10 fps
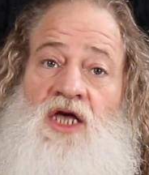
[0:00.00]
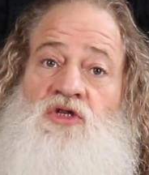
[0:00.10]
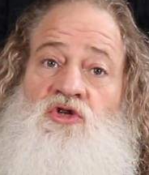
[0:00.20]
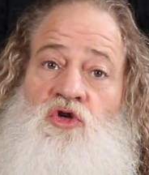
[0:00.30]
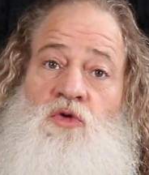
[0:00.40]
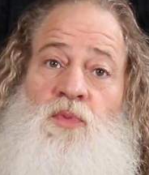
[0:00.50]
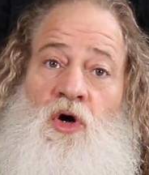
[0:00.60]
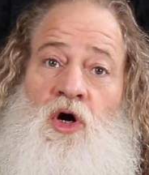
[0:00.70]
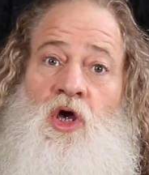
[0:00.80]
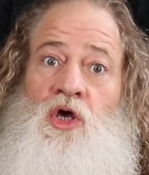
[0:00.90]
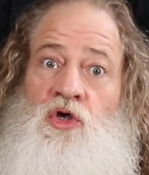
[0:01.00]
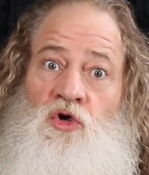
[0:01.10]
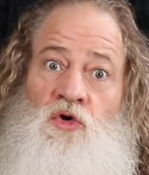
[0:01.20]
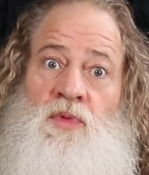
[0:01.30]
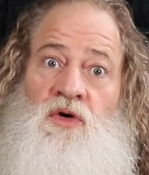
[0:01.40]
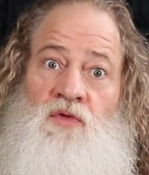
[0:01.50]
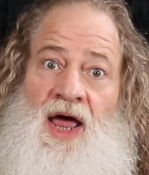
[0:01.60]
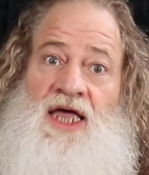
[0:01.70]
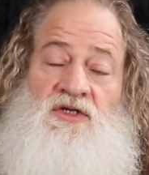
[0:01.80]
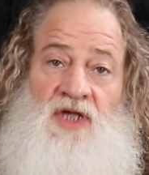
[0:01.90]
a superhuman
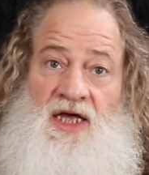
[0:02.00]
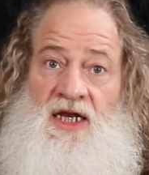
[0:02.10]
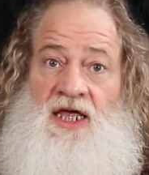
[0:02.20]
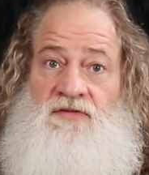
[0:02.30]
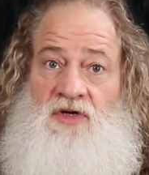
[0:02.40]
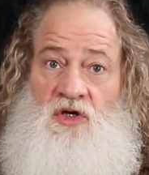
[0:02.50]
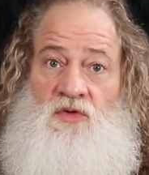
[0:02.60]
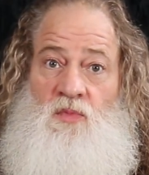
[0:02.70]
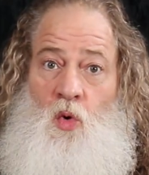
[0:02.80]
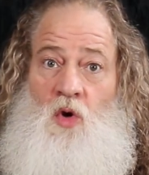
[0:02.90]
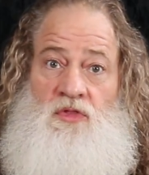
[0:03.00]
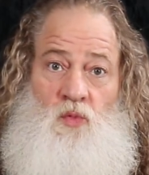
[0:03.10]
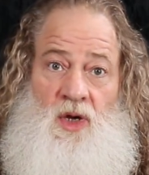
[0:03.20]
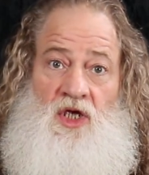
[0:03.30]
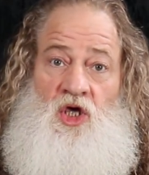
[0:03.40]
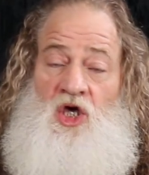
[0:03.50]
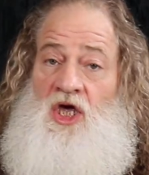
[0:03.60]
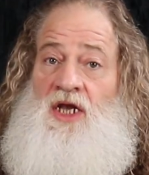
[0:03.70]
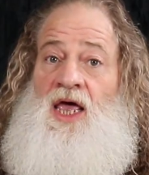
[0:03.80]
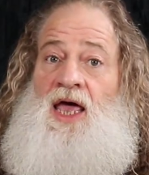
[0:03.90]
race that can even do more than we
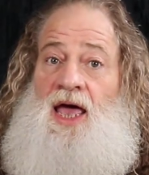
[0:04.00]
could,